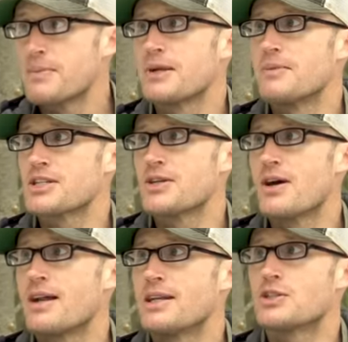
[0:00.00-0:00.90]
Pretty much a
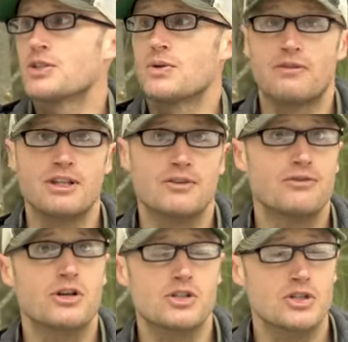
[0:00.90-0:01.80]
non-issue, everything
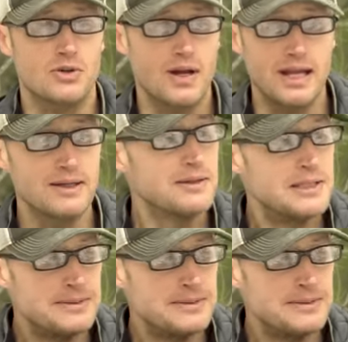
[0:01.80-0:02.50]
functioned great.